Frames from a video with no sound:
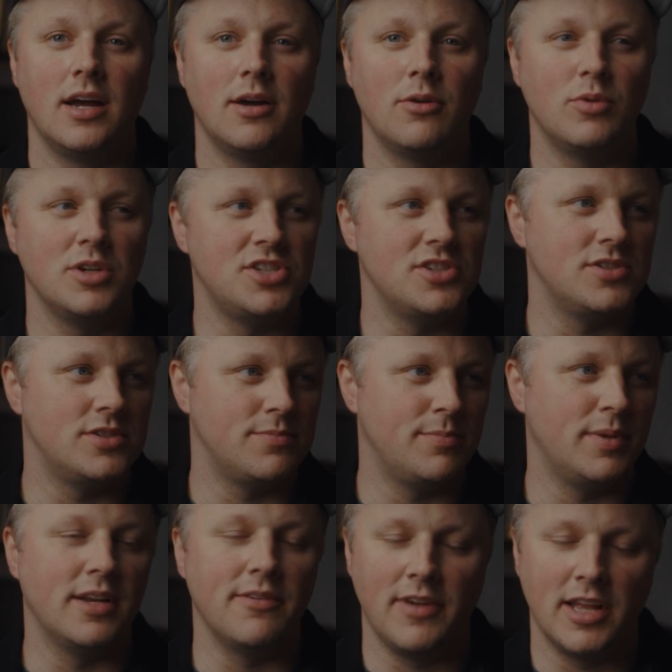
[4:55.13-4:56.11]
which has
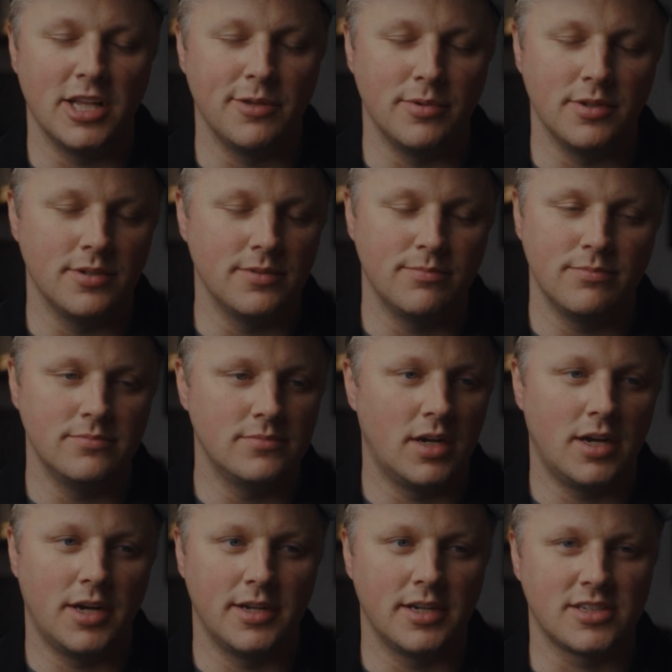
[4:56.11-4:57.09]
been available on